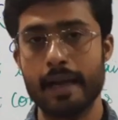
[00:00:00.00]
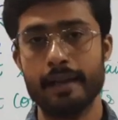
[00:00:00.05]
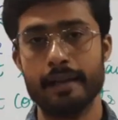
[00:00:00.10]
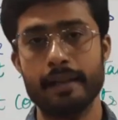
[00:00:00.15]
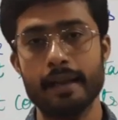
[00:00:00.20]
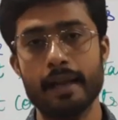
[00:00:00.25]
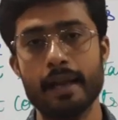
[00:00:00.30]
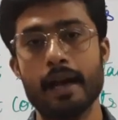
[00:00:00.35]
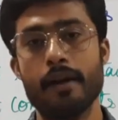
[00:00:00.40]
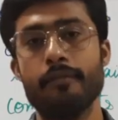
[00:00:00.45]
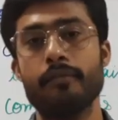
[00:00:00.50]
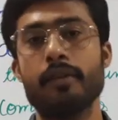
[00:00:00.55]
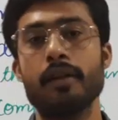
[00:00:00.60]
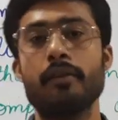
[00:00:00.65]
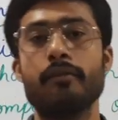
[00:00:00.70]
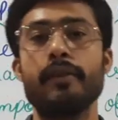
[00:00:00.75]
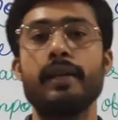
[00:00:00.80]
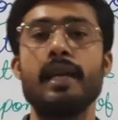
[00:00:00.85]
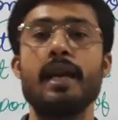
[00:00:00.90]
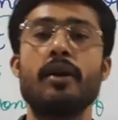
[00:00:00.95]
And then
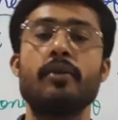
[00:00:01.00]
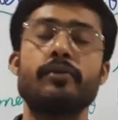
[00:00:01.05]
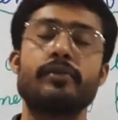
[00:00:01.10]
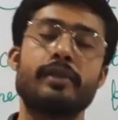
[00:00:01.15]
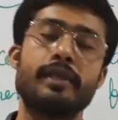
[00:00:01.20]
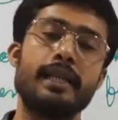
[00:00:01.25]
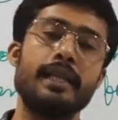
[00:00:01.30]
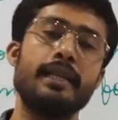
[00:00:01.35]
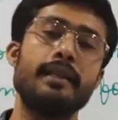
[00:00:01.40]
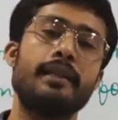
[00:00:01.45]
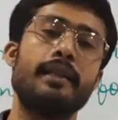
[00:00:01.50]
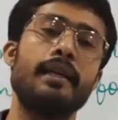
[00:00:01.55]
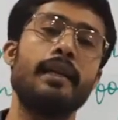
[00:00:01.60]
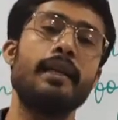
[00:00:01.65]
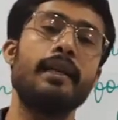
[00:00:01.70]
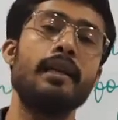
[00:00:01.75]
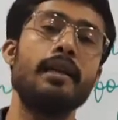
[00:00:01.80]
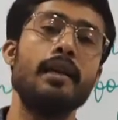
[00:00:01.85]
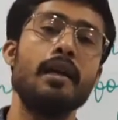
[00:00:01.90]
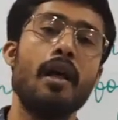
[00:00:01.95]
after we have seen
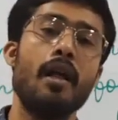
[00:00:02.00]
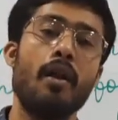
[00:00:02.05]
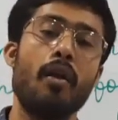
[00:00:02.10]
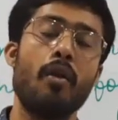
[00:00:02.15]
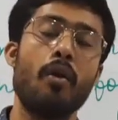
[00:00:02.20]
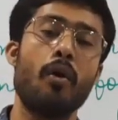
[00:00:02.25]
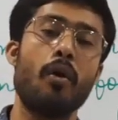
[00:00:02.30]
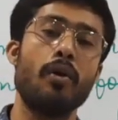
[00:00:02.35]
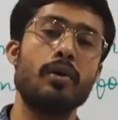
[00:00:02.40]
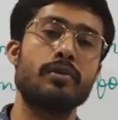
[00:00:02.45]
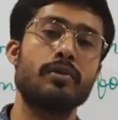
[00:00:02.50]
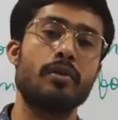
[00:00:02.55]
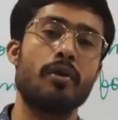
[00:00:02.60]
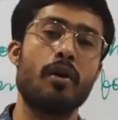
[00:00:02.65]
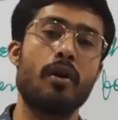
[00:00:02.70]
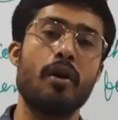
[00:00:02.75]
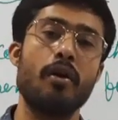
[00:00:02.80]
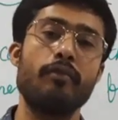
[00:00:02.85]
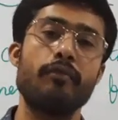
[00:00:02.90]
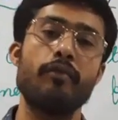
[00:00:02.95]
the loss
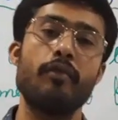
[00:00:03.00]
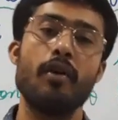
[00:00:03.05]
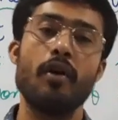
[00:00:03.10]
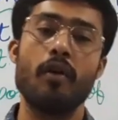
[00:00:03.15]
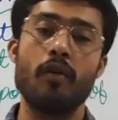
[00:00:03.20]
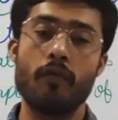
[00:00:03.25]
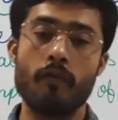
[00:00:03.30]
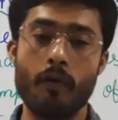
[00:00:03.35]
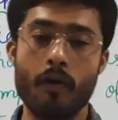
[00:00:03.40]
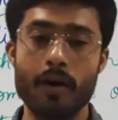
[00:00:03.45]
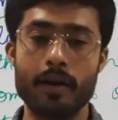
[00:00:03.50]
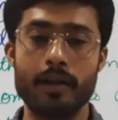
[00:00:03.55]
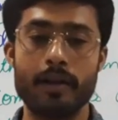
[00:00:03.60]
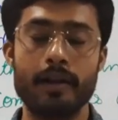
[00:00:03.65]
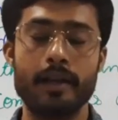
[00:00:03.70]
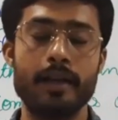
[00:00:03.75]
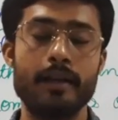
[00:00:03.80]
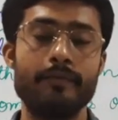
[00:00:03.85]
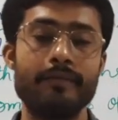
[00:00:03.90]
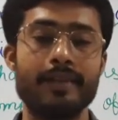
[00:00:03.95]
of water.
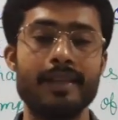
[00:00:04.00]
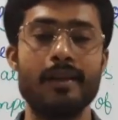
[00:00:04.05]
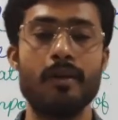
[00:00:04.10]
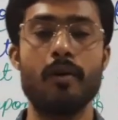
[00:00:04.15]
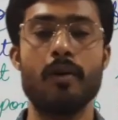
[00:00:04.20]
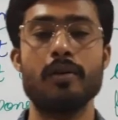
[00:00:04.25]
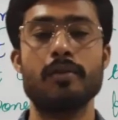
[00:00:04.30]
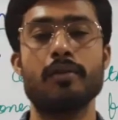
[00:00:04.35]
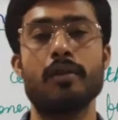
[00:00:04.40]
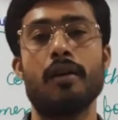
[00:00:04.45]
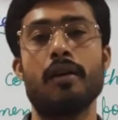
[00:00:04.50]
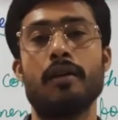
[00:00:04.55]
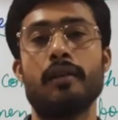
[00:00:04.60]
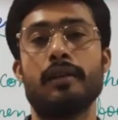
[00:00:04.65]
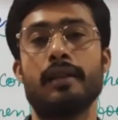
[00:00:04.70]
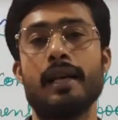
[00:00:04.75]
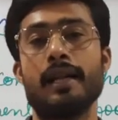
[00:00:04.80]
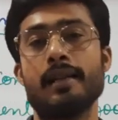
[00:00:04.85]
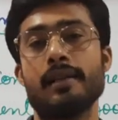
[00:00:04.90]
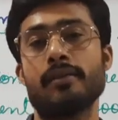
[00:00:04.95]
If the
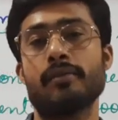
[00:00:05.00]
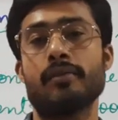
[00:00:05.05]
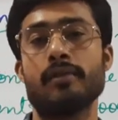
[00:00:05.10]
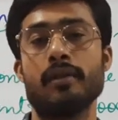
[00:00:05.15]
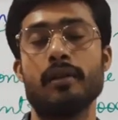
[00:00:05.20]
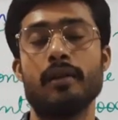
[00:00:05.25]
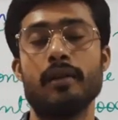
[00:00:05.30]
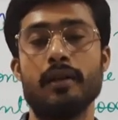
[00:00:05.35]
there is